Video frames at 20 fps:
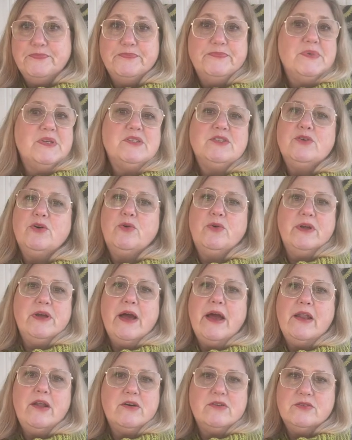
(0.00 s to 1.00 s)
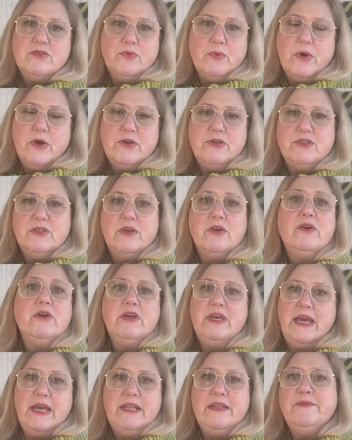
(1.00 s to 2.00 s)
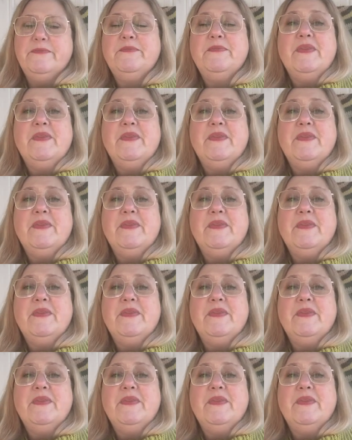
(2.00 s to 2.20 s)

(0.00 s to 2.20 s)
Sorry, I lost the words again.